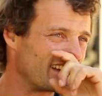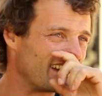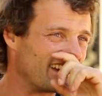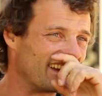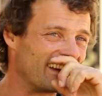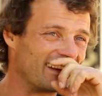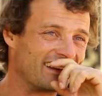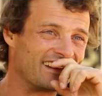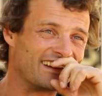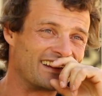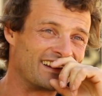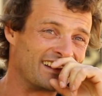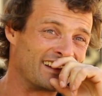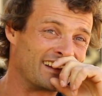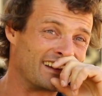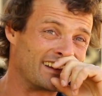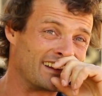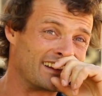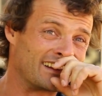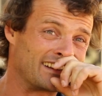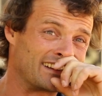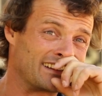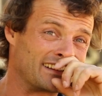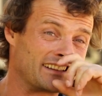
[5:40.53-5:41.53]

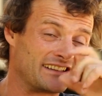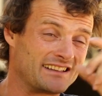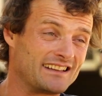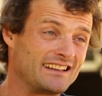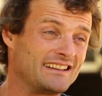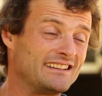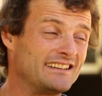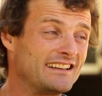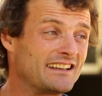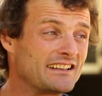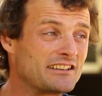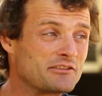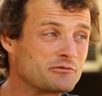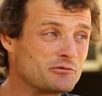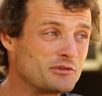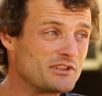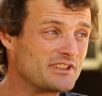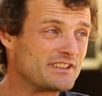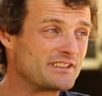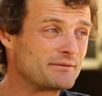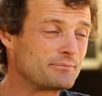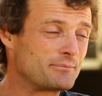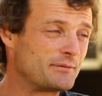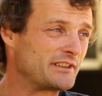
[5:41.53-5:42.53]
and then
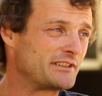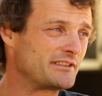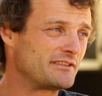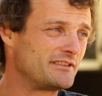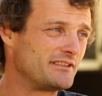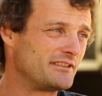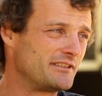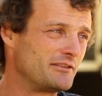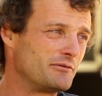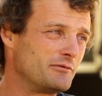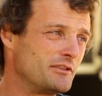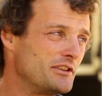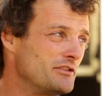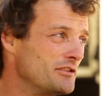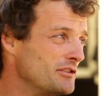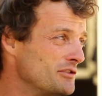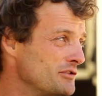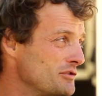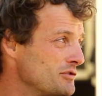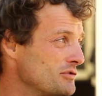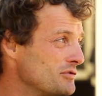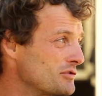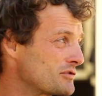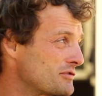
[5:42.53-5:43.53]
we don't
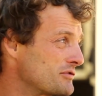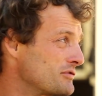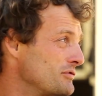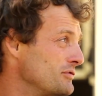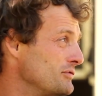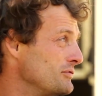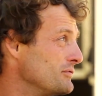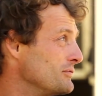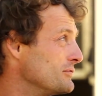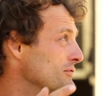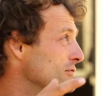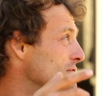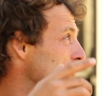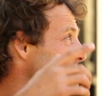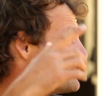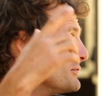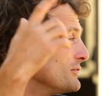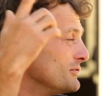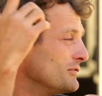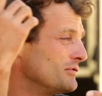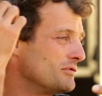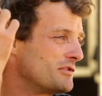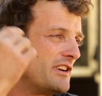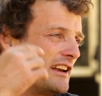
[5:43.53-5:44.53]
use
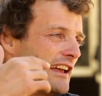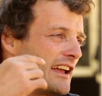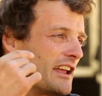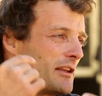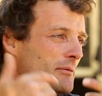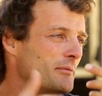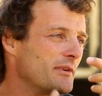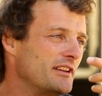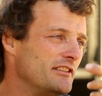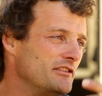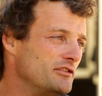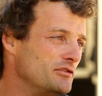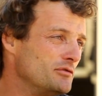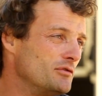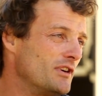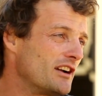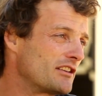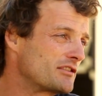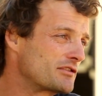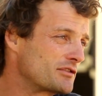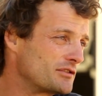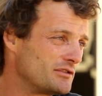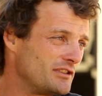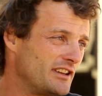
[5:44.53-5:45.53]
to climb and do
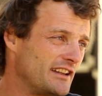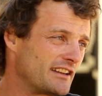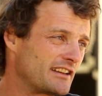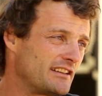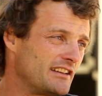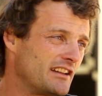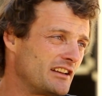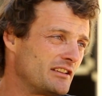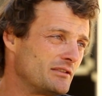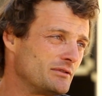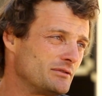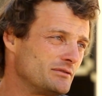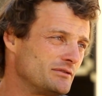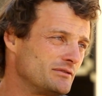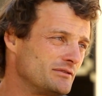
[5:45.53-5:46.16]
acro like now.